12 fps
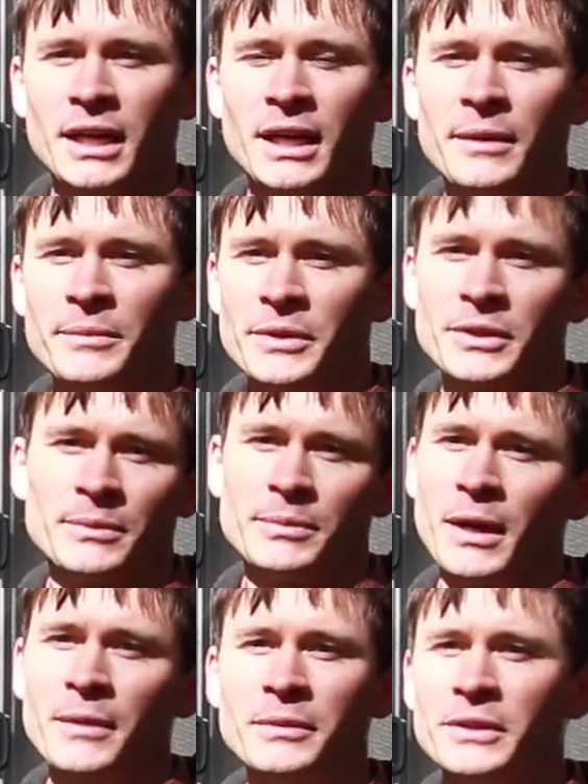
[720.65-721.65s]
um, you're
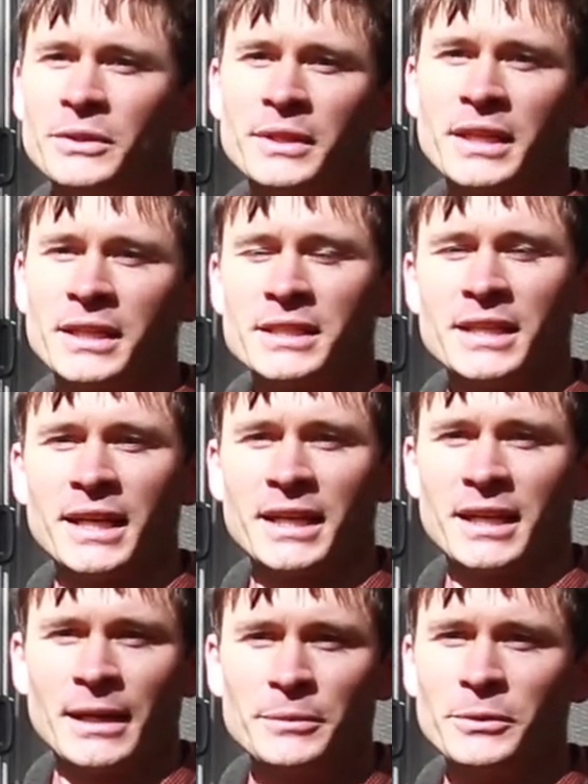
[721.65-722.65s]
probably only going to take
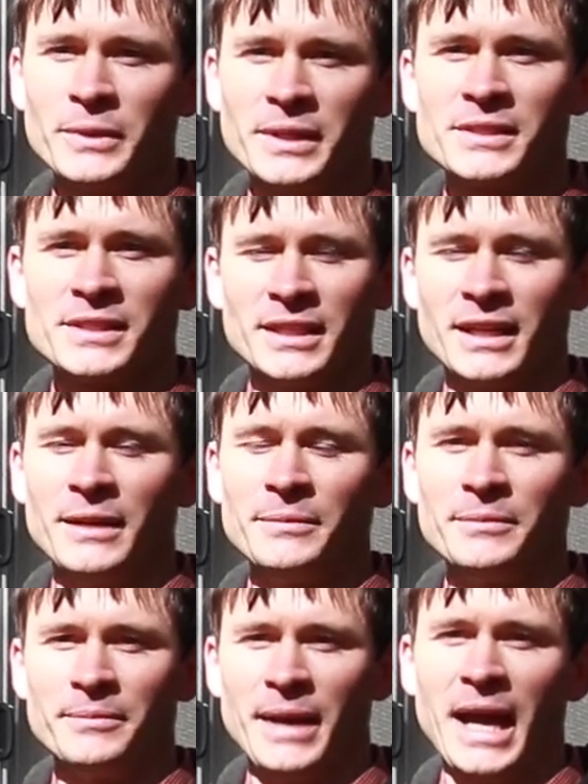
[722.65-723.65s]
a couple weeks
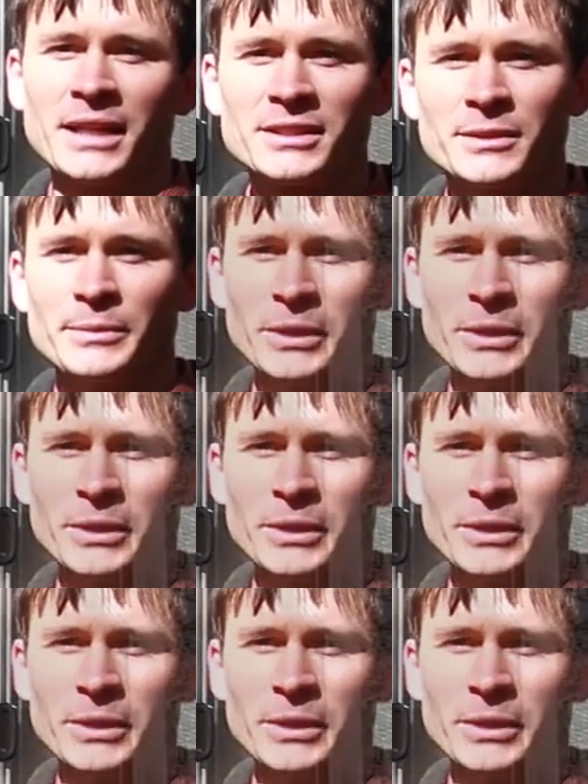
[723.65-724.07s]
um, max to